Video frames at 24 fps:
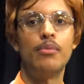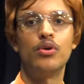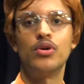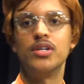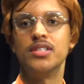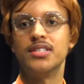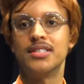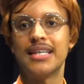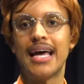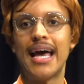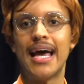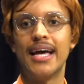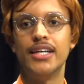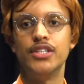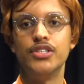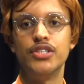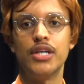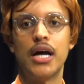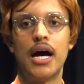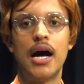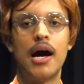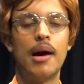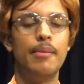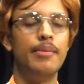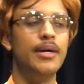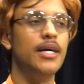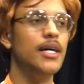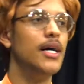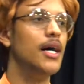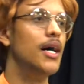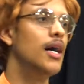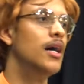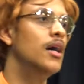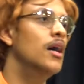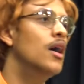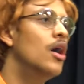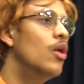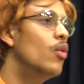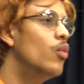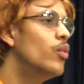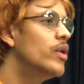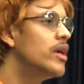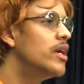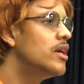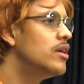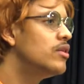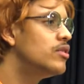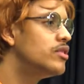or a sad job. Uh,
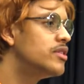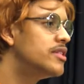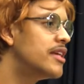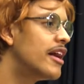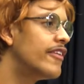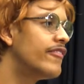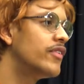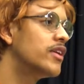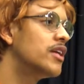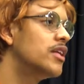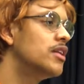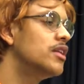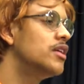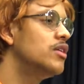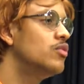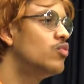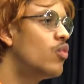we definitely